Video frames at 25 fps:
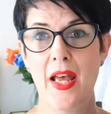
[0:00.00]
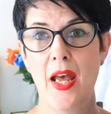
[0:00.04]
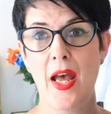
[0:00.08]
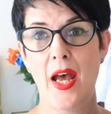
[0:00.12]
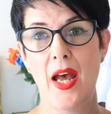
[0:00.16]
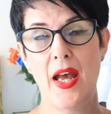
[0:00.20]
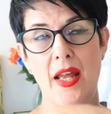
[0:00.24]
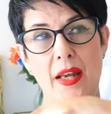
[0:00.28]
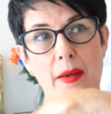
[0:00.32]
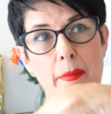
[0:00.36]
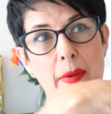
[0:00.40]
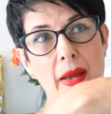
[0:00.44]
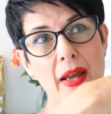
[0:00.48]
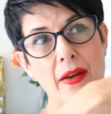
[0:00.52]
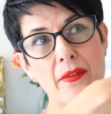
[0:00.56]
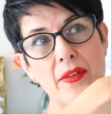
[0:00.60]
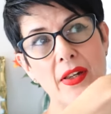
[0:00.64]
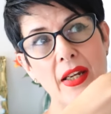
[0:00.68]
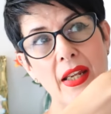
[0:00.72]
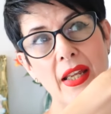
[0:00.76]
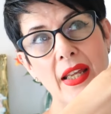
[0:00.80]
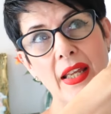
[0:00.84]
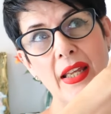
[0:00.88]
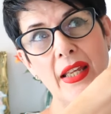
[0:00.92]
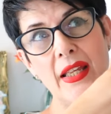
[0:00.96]
and
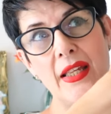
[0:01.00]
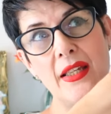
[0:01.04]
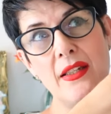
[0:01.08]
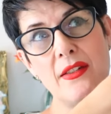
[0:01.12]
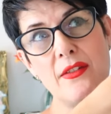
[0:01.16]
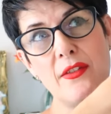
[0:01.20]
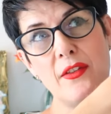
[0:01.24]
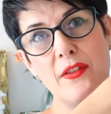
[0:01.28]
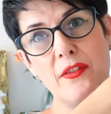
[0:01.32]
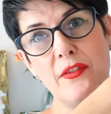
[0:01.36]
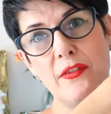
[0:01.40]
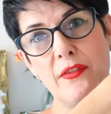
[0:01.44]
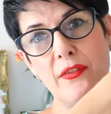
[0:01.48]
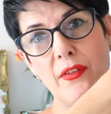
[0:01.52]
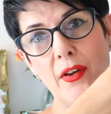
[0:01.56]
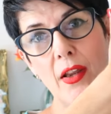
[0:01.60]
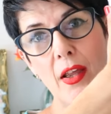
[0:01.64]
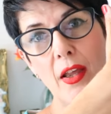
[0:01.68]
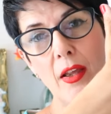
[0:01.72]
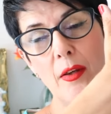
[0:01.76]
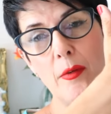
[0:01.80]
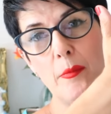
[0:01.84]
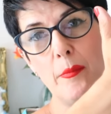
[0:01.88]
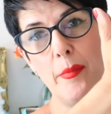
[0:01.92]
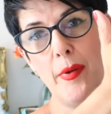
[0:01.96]
apparently he'd
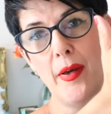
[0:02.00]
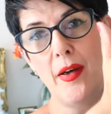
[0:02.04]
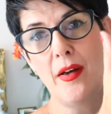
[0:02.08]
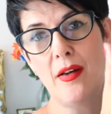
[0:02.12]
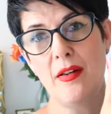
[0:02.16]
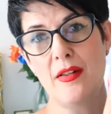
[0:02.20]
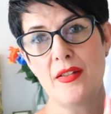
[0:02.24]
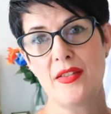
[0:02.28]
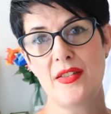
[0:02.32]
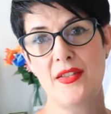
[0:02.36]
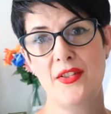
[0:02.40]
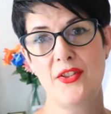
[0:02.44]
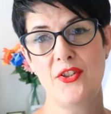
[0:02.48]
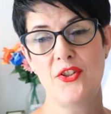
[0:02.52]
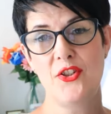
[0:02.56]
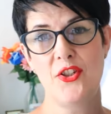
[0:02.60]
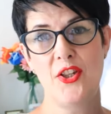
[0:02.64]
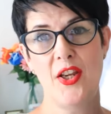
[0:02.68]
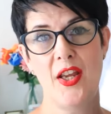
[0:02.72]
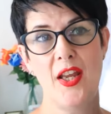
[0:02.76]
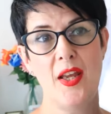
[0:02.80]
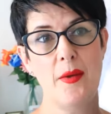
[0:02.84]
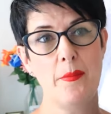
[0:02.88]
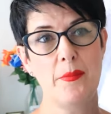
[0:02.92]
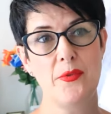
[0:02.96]
flown past the
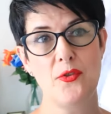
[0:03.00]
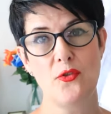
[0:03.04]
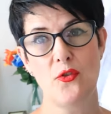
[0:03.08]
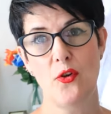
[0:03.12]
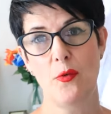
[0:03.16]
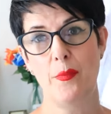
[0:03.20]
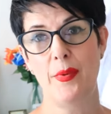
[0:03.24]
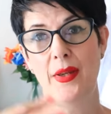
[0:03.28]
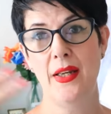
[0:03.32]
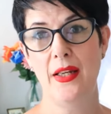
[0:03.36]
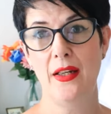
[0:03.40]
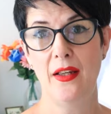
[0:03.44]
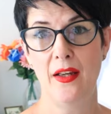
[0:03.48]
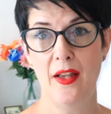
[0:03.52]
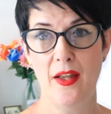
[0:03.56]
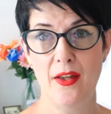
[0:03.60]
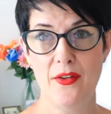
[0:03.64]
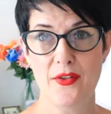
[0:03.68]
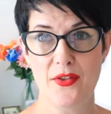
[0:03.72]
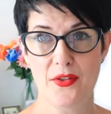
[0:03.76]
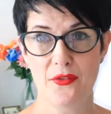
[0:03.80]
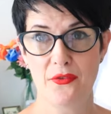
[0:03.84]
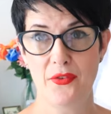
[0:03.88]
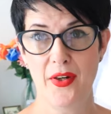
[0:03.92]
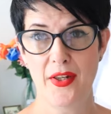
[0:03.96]
ship dropping
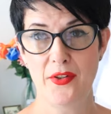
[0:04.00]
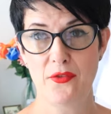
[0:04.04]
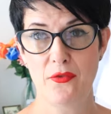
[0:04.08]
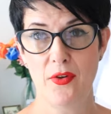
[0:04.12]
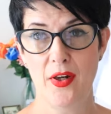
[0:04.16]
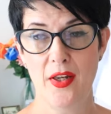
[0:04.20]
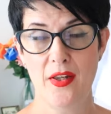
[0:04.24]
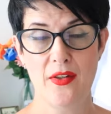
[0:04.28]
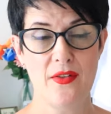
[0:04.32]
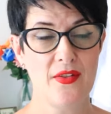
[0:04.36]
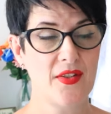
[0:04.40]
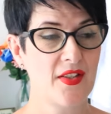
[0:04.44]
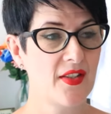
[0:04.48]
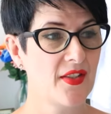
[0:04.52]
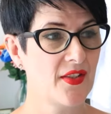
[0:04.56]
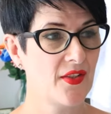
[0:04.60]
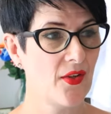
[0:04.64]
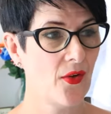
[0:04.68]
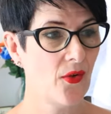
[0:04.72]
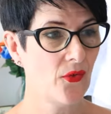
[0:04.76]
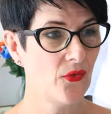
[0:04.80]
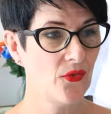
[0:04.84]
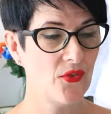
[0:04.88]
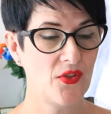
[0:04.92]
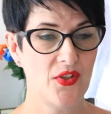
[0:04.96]
loads of red roses
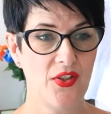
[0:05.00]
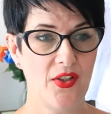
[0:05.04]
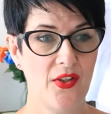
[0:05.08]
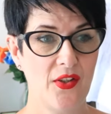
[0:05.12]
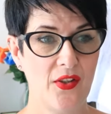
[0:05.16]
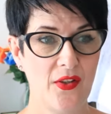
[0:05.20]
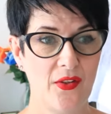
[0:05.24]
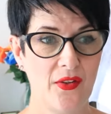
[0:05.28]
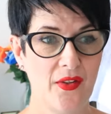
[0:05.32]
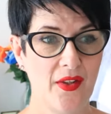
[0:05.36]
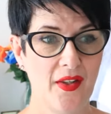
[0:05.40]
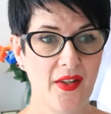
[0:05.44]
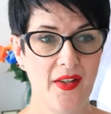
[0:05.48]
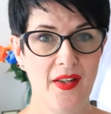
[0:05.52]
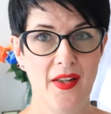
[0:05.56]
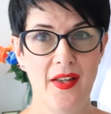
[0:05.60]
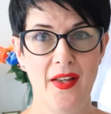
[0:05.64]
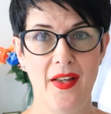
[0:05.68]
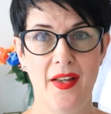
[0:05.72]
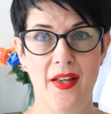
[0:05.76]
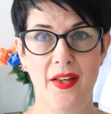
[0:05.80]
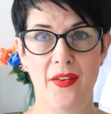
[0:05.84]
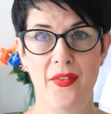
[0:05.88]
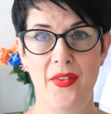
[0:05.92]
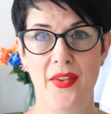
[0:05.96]
onto
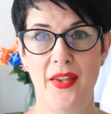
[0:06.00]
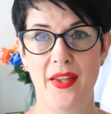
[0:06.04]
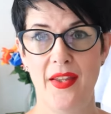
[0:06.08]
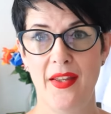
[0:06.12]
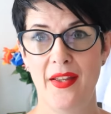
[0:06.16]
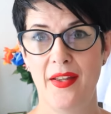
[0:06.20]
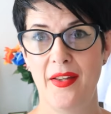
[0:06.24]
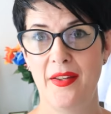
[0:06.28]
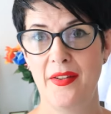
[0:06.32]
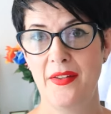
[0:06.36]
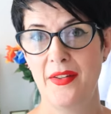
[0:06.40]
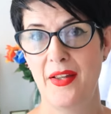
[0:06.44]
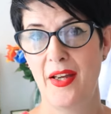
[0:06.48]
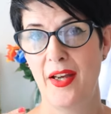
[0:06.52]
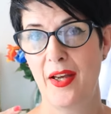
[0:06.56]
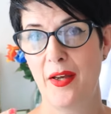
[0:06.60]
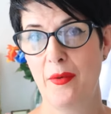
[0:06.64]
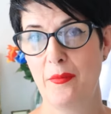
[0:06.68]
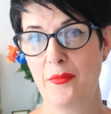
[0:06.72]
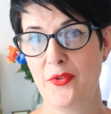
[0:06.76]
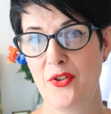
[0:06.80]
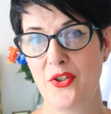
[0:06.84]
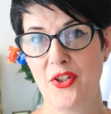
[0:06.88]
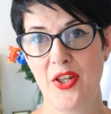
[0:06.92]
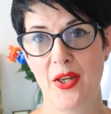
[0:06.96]
the
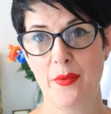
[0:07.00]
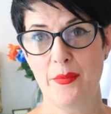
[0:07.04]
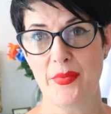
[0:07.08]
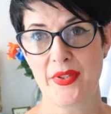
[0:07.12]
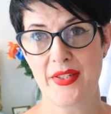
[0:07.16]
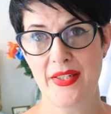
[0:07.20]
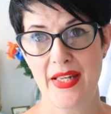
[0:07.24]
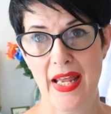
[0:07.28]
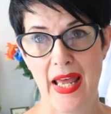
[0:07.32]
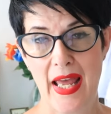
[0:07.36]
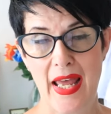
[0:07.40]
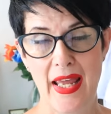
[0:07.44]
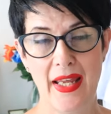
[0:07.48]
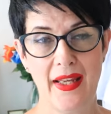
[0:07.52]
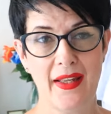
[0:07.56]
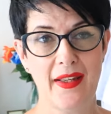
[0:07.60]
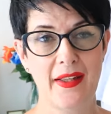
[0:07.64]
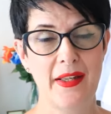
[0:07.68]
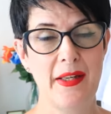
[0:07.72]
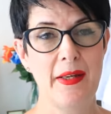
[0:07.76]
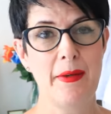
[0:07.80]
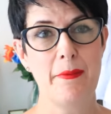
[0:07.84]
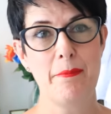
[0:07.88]
ship's deck,